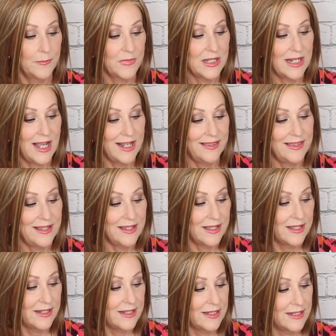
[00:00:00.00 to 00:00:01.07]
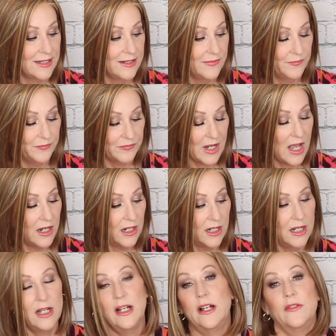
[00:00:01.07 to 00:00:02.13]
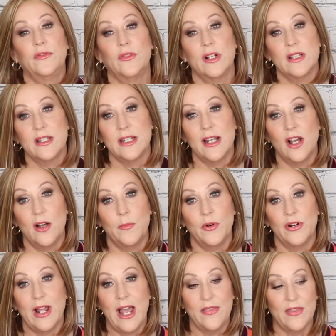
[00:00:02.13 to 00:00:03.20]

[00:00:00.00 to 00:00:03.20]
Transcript: It's like this. I love Rusty Auburn.